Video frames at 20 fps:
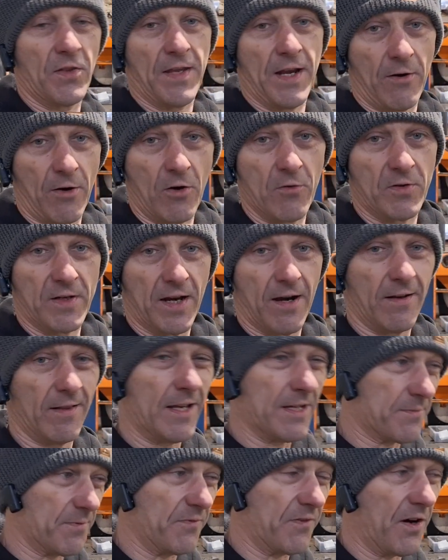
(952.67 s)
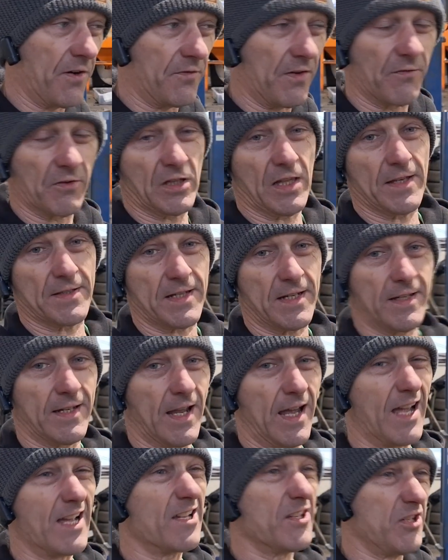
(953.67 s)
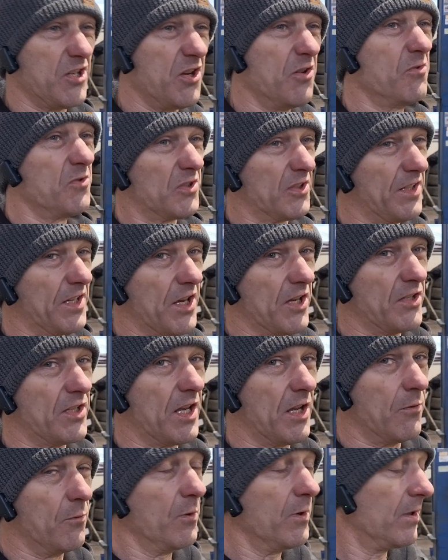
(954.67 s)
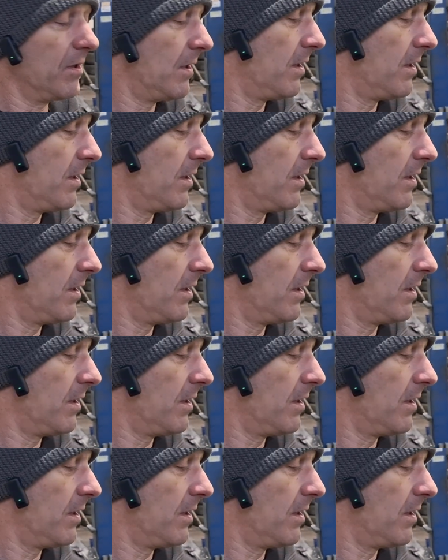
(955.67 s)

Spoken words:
on their own car, and let's be fair, if you have a classic car, usually you do,